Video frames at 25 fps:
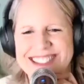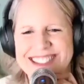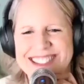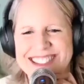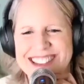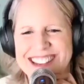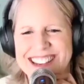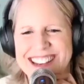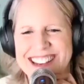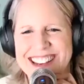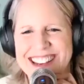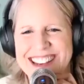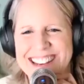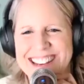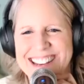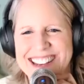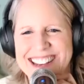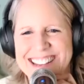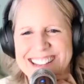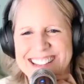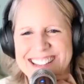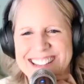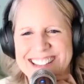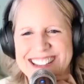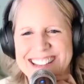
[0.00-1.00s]
Yeah.
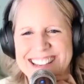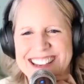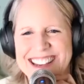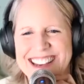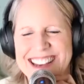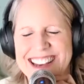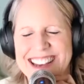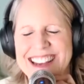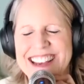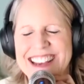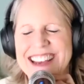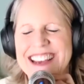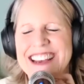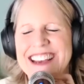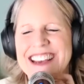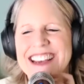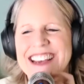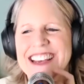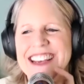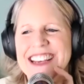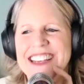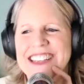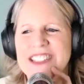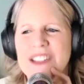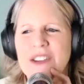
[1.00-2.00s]
Yeah.
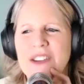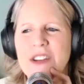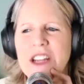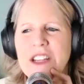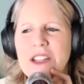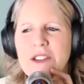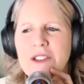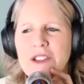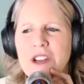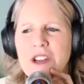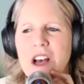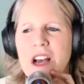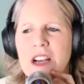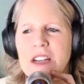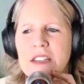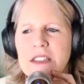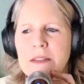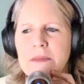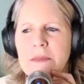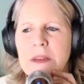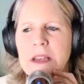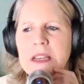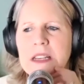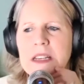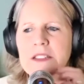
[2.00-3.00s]
So can you talk to
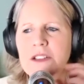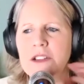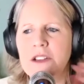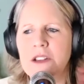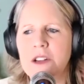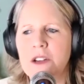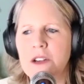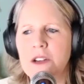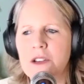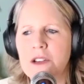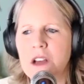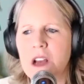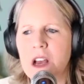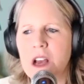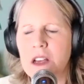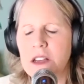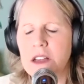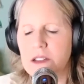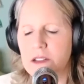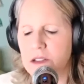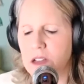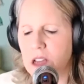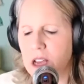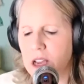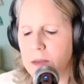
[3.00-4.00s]
me cuz you know you're talk
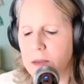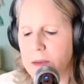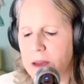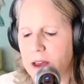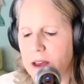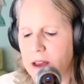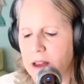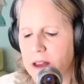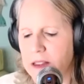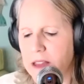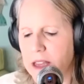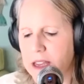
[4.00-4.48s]
you talk about uh,